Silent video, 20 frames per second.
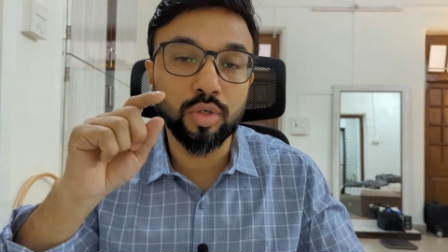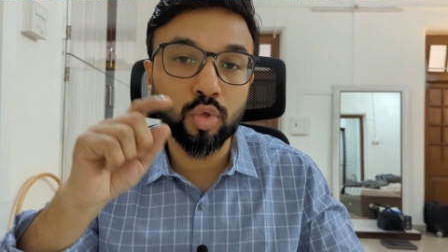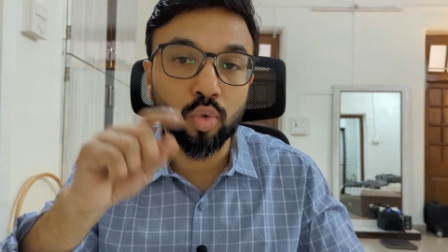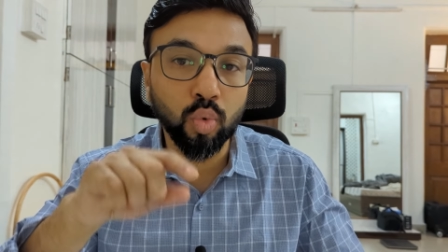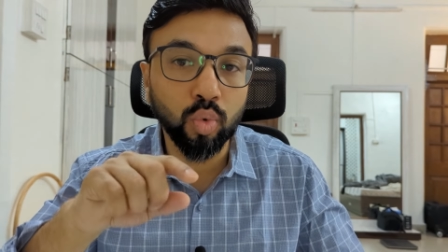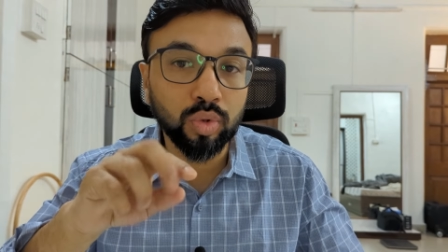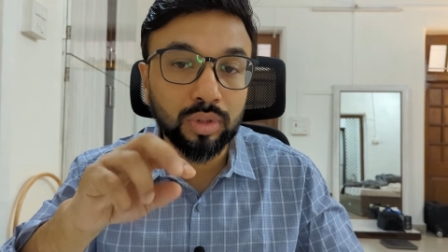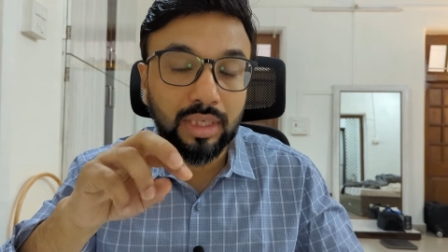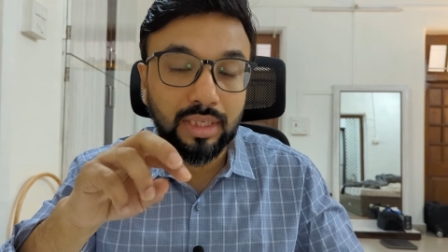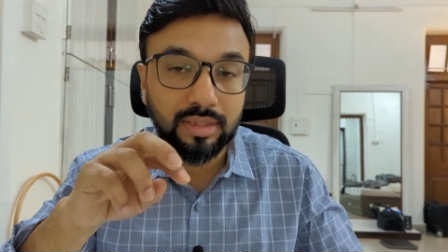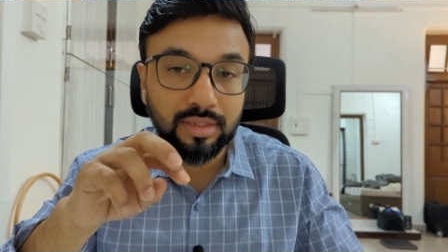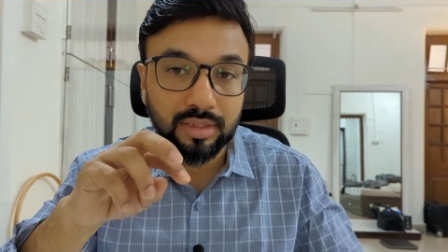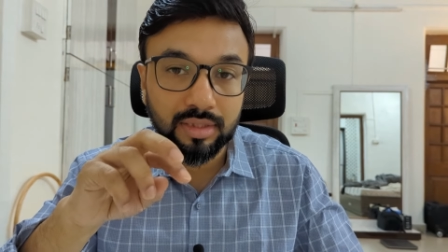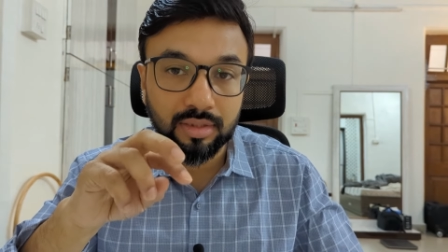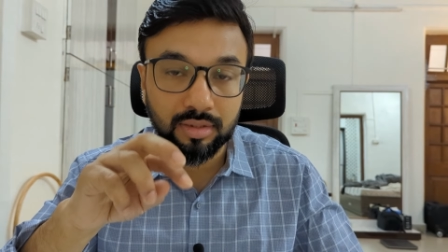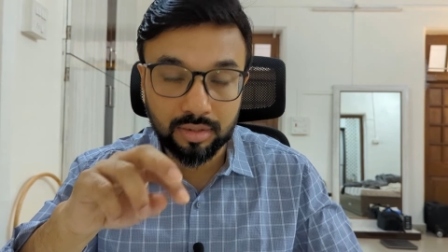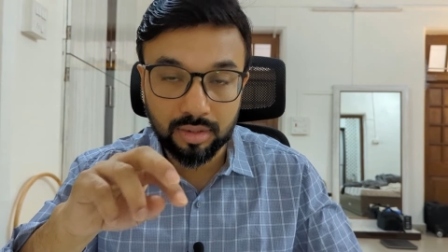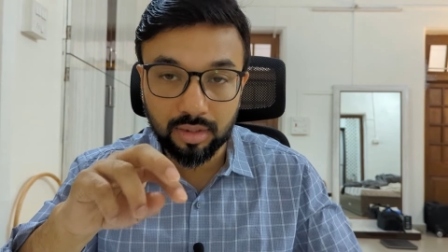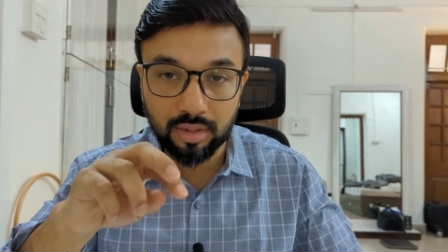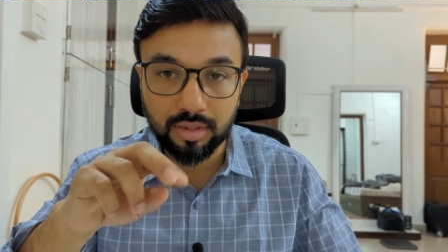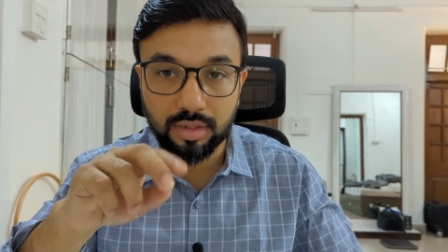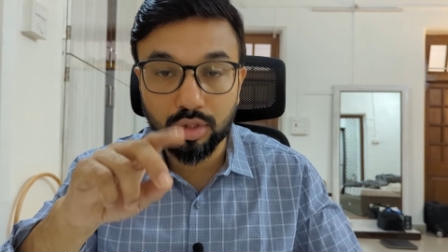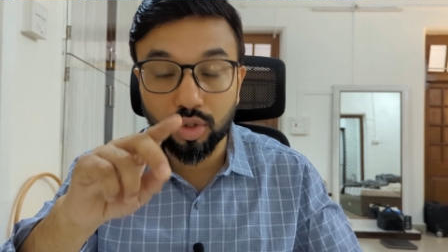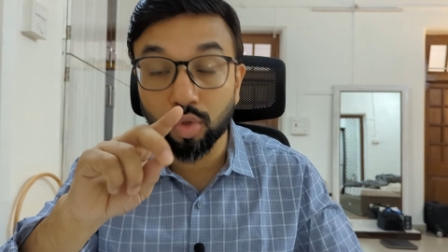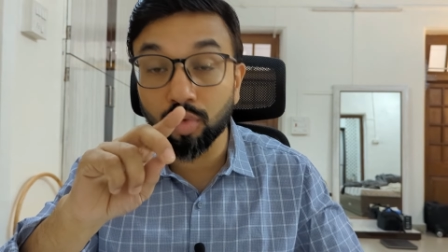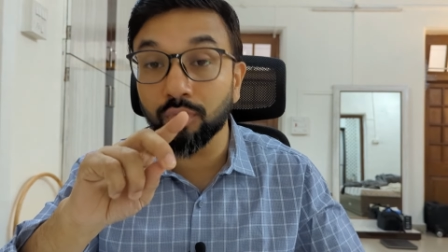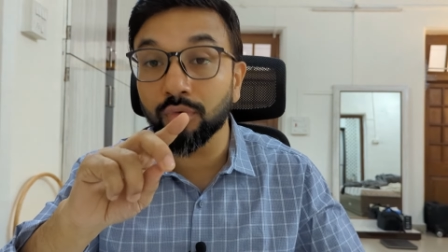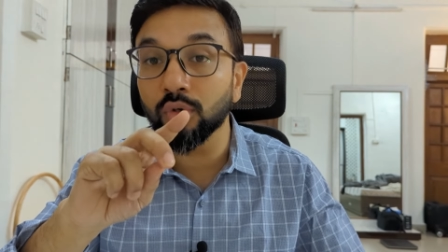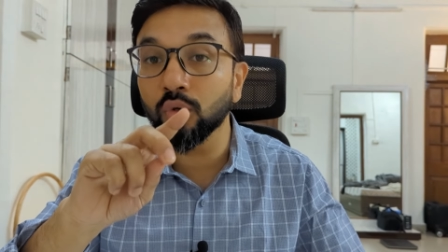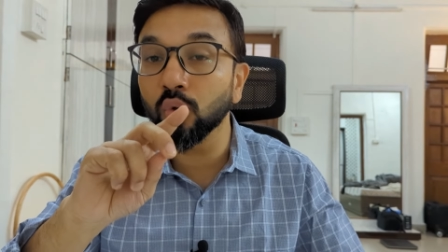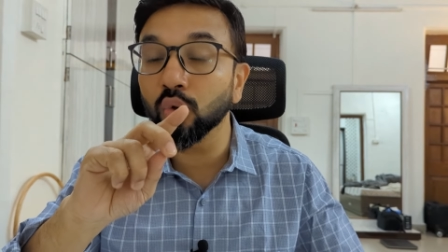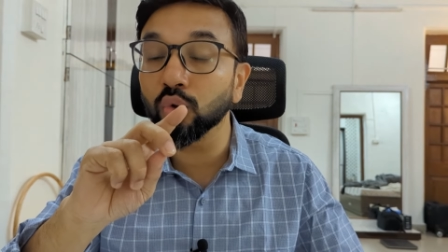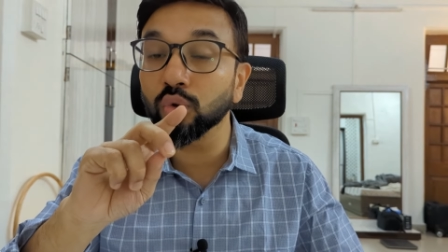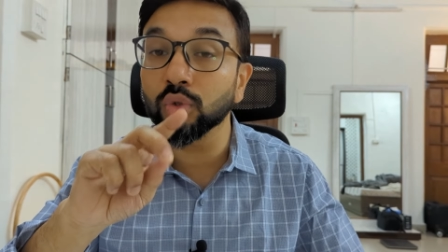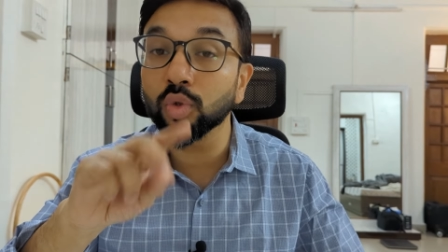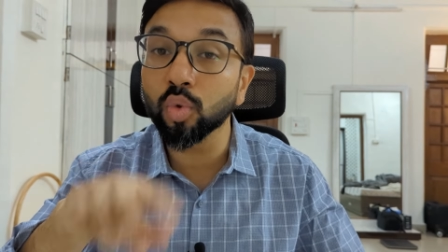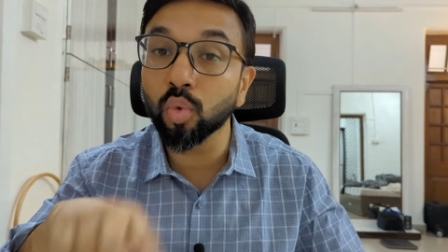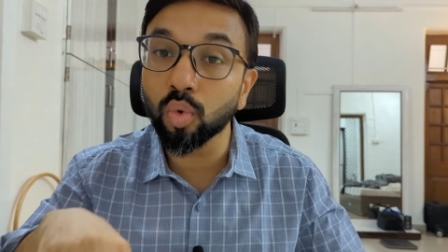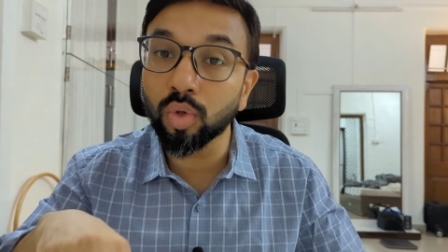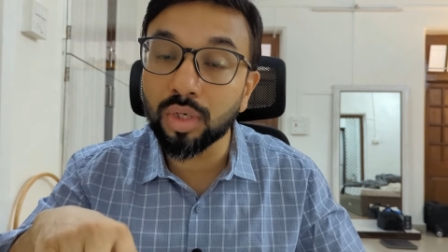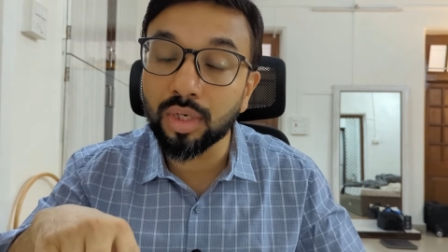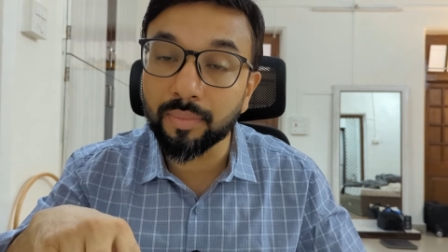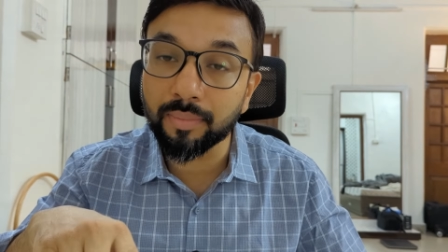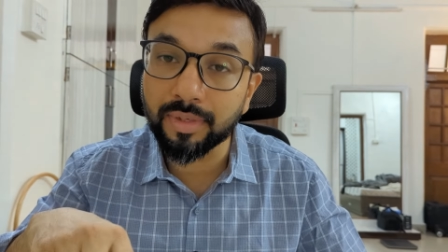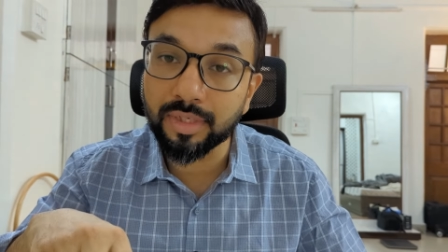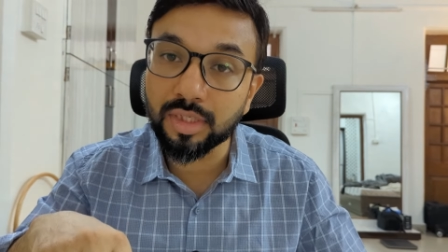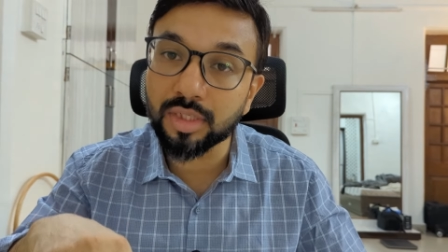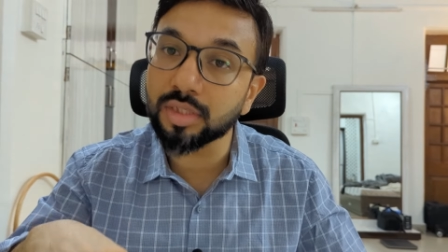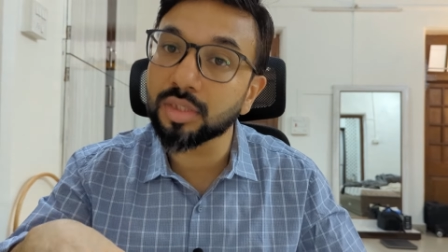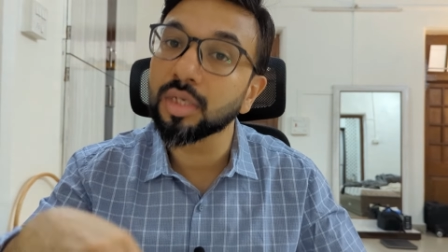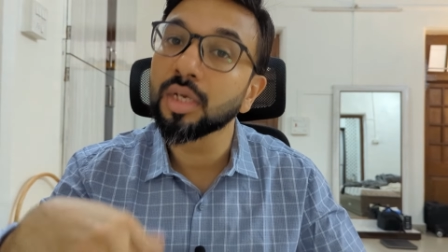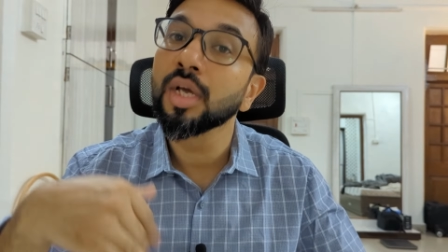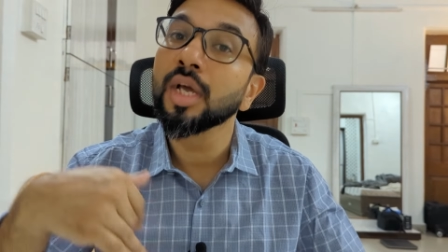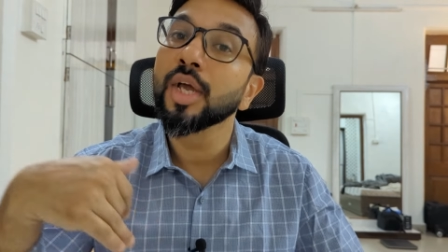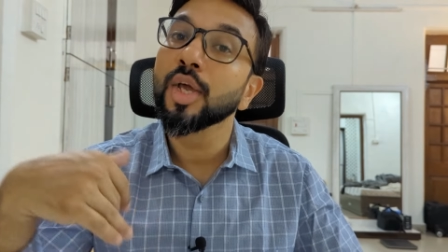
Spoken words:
do that search. You will go to the Google images.